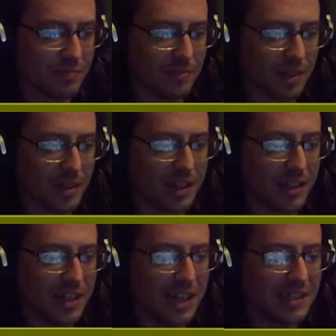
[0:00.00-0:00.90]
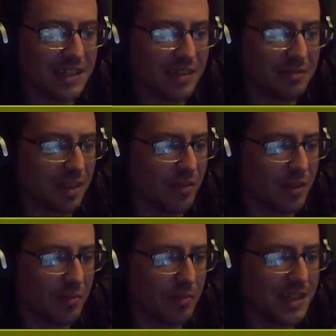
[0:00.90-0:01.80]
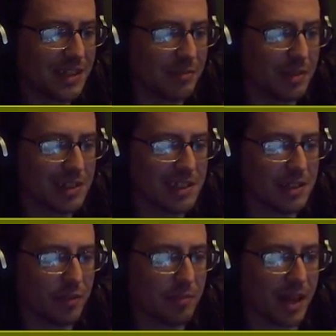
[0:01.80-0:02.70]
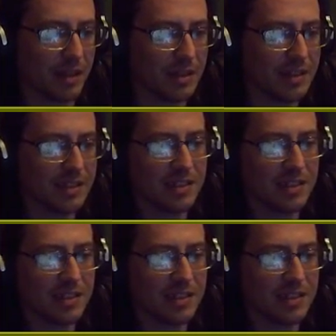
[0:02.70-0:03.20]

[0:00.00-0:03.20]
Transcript: I mean, I need to... I've got way too much stuff in my hand.